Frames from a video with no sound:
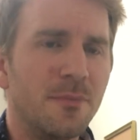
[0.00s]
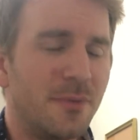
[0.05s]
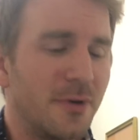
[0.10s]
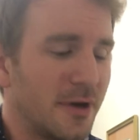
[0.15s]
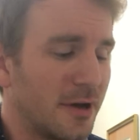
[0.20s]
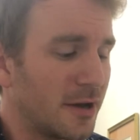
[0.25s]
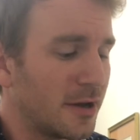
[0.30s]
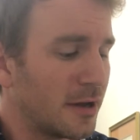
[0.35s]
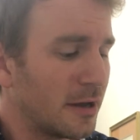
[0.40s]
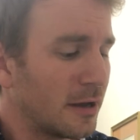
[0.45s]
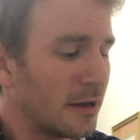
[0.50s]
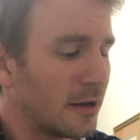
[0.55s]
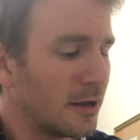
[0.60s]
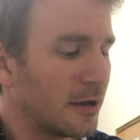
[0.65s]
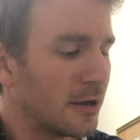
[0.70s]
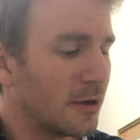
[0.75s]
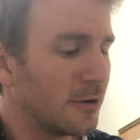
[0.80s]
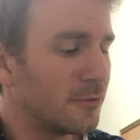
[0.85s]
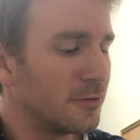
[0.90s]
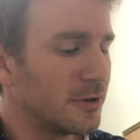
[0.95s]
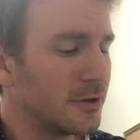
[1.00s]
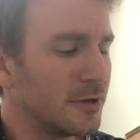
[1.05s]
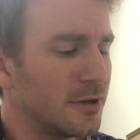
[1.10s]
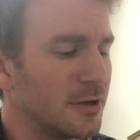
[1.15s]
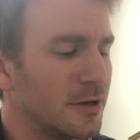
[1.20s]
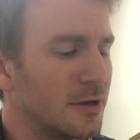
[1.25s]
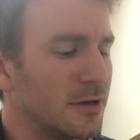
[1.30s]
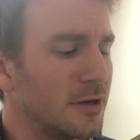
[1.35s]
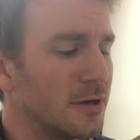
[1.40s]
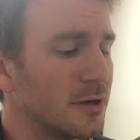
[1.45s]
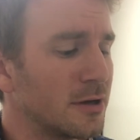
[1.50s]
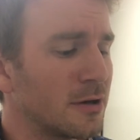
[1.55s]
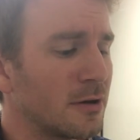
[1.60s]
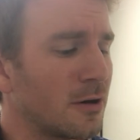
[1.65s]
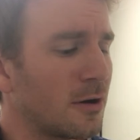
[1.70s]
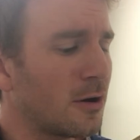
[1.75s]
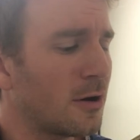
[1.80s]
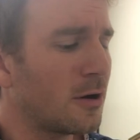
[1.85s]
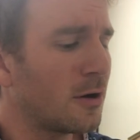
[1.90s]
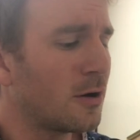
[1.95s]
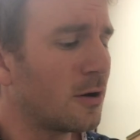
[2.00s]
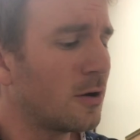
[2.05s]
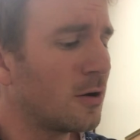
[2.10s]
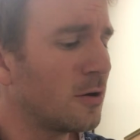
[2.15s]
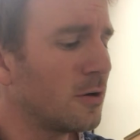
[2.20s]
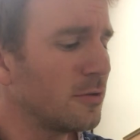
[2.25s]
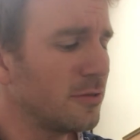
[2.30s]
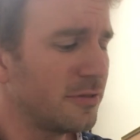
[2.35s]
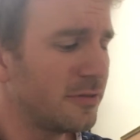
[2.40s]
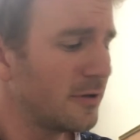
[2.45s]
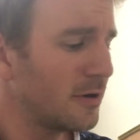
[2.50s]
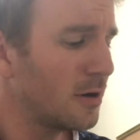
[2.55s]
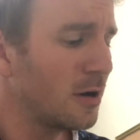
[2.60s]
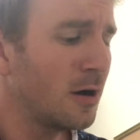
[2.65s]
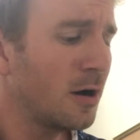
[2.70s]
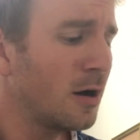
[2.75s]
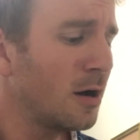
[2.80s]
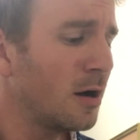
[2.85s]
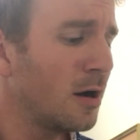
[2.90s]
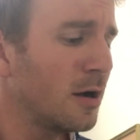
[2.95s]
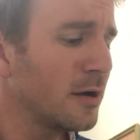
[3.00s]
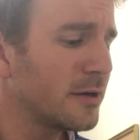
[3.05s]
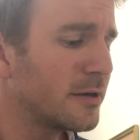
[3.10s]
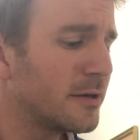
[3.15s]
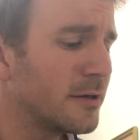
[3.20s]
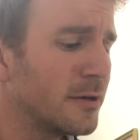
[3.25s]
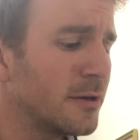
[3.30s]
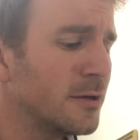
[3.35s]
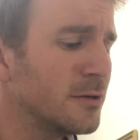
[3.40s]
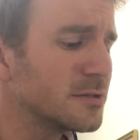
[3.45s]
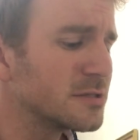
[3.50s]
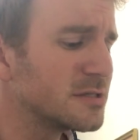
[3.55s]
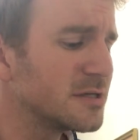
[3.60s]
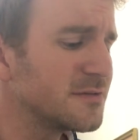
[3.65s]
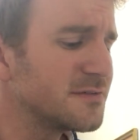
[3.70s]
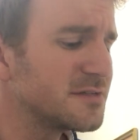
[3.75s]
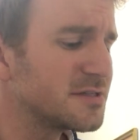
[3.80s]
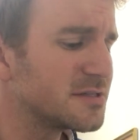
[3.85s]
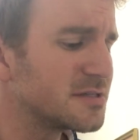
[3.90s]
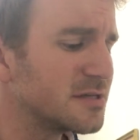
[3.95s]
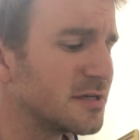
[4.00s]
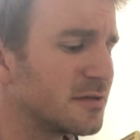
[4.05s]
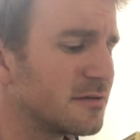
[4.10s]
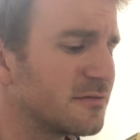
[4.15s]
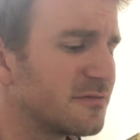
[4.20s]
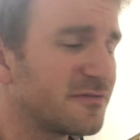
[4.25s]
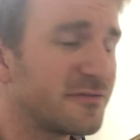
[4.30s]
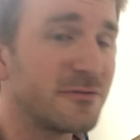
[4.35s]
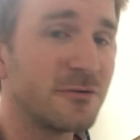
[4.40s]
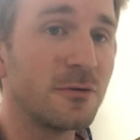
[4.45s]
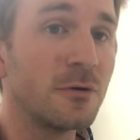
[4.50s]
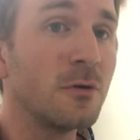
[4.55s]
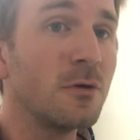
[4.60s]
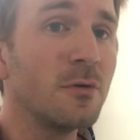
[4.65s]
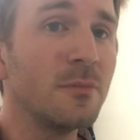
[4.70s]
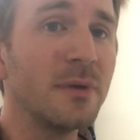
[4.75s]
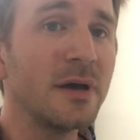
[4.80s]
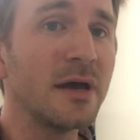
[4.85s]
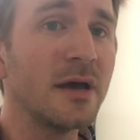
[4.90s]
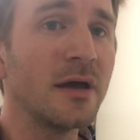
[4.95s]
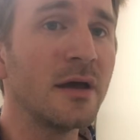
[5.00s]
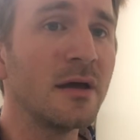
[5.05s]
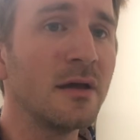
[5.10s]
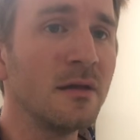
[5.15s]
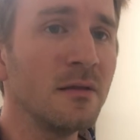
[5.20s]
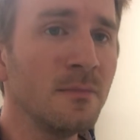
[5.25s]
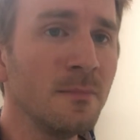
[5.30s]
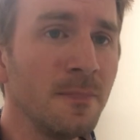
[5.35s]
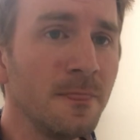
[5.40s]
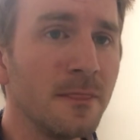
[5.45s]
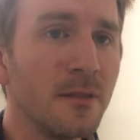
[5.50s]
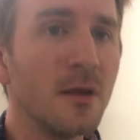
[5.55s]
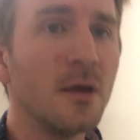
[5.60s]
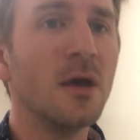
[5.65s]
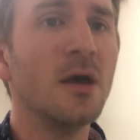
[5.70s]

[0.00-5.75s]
bearing all the guilt of sinful man?